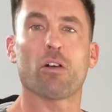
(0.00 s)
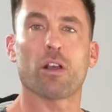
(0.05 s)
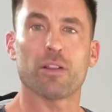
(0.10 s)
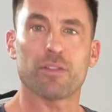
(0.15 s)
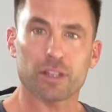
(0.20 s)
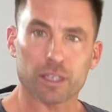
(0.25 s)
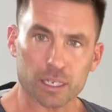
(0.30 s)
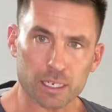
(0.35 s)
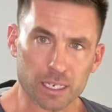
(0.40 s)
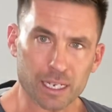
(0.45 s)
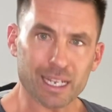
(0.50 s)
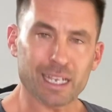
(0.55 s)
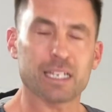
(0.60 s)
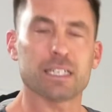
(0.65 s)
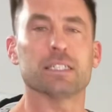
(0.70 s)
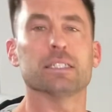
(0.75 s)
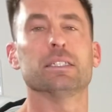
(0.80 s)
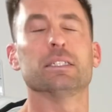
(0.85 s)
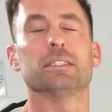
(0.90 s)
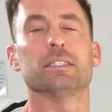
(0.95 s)
and the
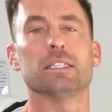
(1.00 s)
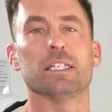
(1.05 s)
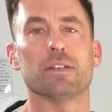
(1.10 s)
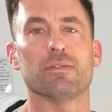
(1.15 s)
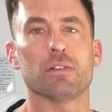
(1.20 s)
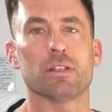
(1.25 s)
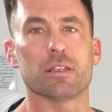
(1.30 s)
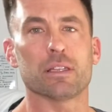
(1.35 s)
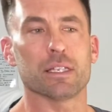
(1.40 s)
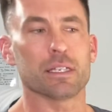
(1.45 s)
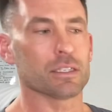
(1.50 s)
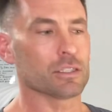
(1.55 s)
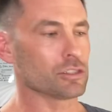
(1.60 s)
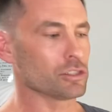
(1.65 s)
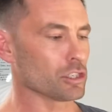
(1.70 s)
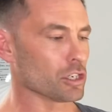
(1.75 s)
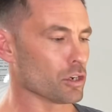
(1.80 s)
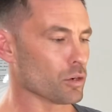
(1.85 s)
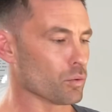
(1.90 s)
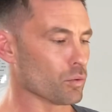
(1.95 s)
connectors and everything.
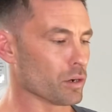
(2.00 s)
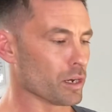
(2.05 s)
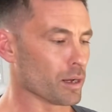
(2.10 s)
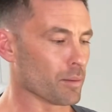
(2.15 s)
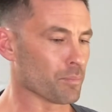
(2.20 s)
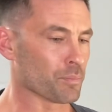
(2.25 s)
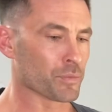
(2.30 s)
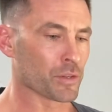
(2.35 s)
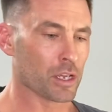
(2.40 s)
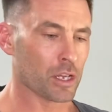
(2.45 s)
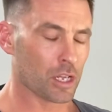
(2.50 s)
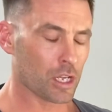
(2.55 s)
So um,